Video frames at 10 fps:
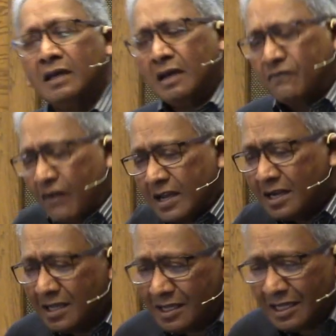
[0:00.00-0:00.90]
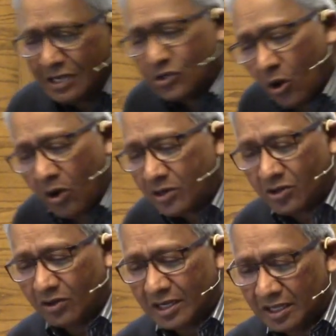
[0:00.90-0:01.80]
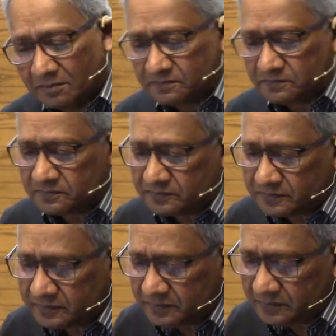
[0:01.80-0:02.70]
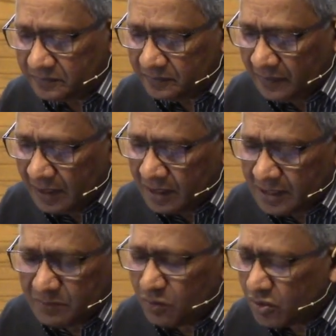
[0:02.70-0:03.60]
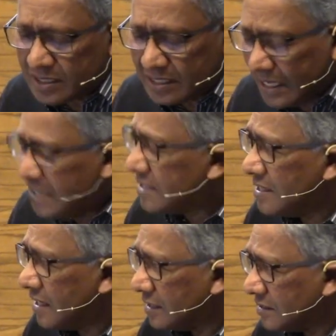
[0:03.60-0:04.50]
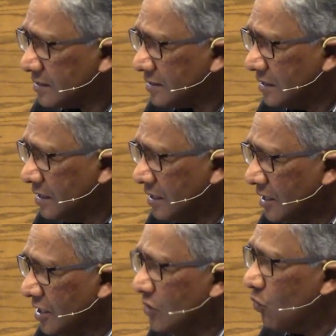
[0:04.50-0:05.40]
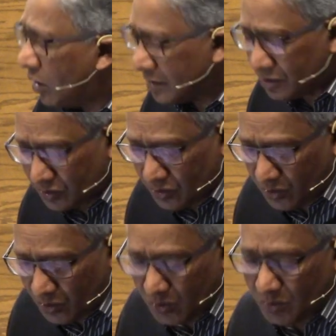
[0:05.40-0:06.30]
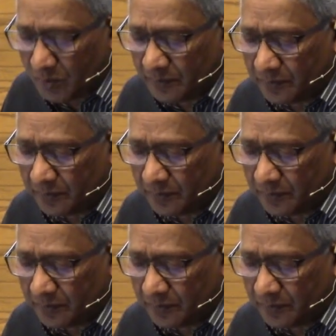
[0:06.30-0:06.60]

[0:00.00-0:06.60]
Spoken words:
Finally, it dawned on him that more than anything else, he wanted to go home.